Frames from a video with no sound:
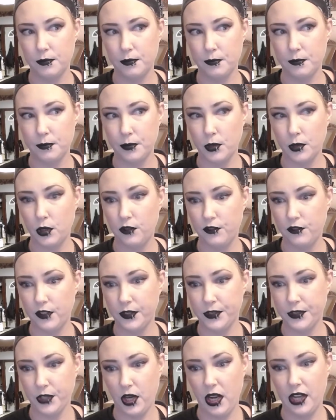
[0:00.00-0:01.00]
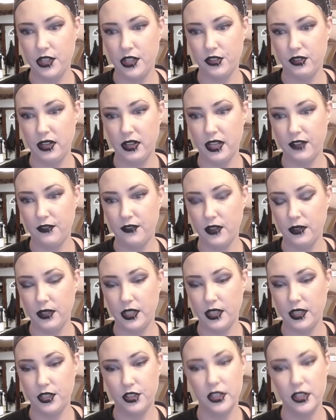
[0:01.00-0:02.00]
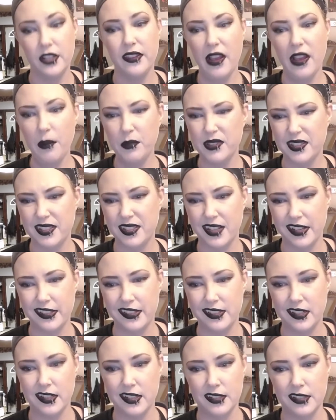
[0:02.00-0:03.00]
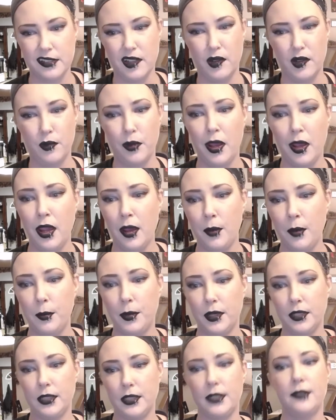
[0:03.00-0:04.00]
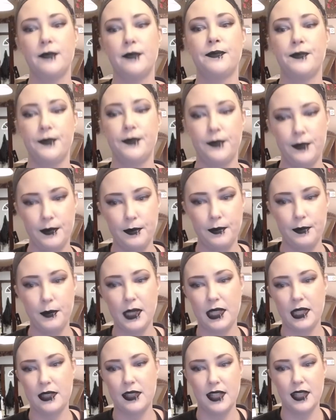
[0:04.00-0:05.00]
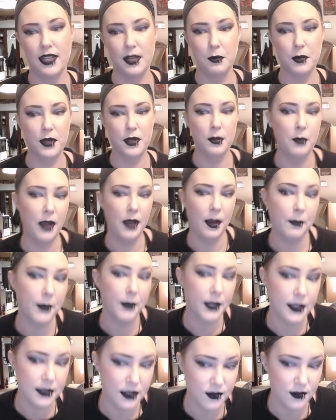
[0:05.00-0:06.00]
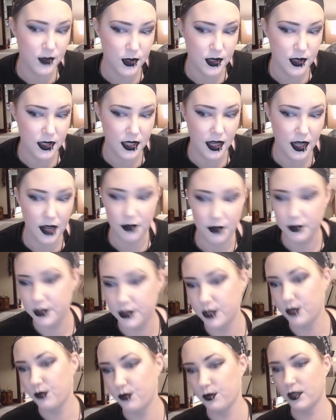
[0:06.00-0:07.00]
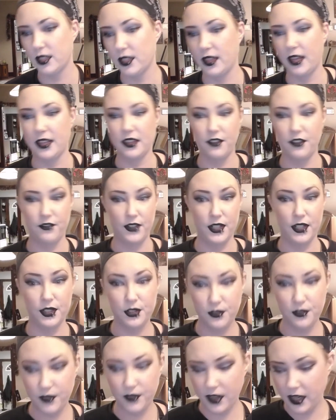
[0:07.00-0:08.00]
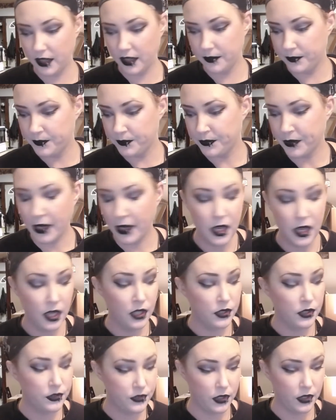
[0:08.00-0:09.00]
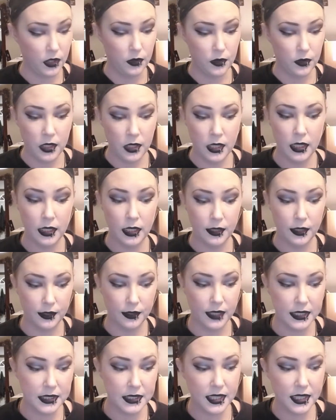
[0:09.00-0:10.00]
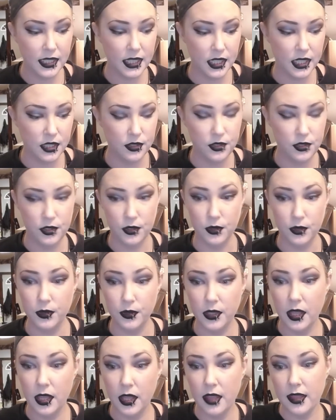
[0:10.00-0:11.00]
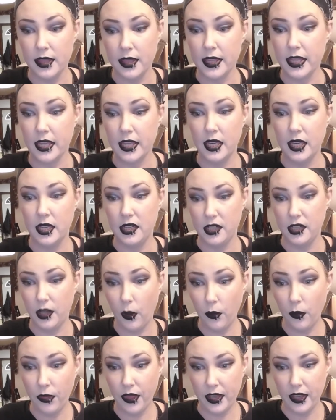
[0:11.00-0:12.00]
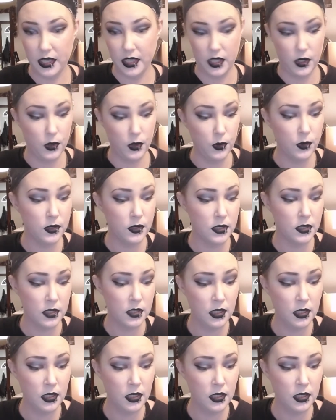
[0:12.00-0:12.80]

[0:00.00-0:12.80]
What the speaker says: Pro Filter Hydrating Foundation, and that one's nice on its own, but mixing it in with a matte, because if you see, I just really like the finish of that. So let's get into the no thank yous.